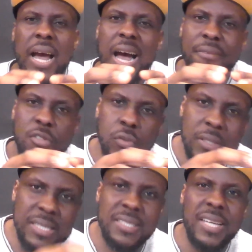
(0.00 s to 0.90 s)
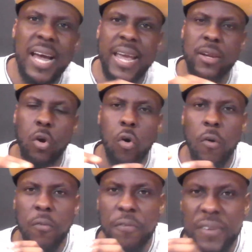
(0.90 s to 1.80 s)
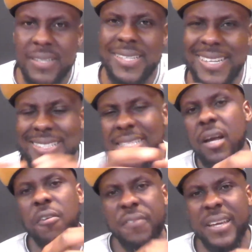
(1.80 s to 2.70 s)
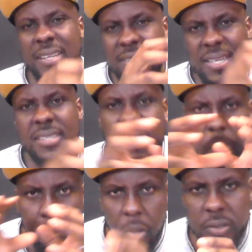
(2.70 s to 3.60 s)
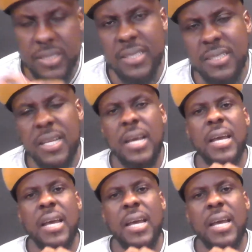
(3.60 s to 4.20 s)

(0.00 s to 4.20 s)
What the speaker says: have to decide or fix itself in certain boxes